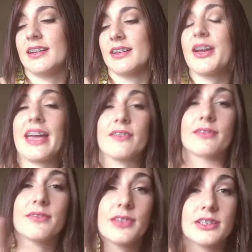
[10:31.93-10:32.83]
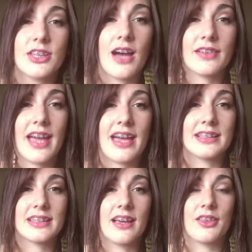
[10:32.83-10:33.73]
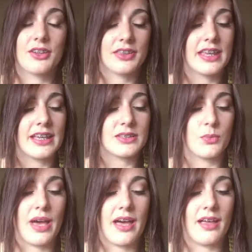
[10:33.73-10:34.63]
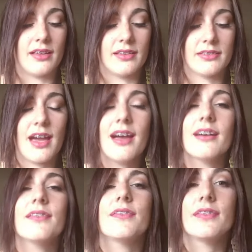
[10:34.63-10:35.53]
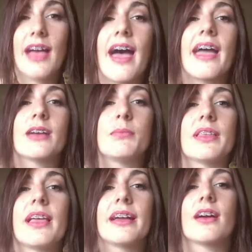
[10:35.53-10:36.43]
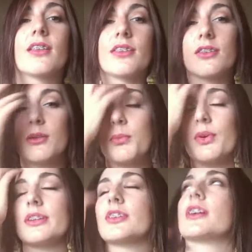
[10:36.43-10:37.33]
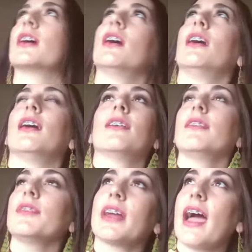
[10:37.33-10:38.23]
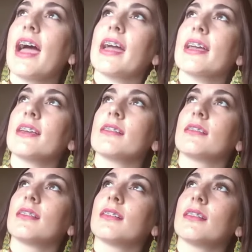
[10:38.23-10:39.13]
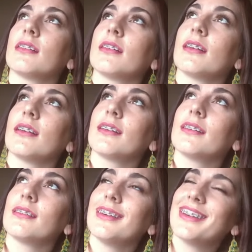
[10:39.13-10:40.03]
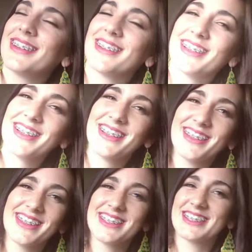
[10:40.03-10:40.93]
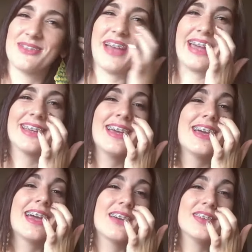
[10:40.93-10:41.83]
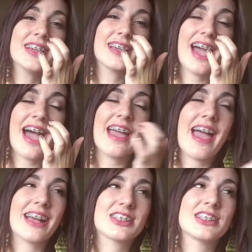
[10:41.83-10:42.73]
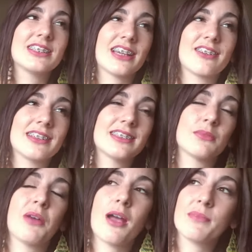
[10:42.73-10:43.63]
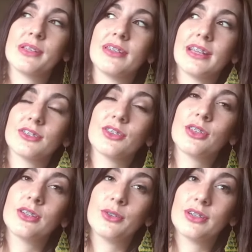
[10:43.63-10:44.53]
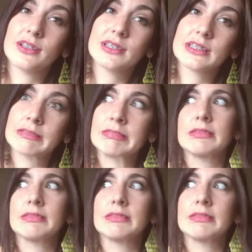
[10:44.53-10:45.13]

okay, first off guys, a little thing as well, not a flag, but like a little pointer. If a guy this is so bad, if a guy actually decorates his apartment nicer than yours,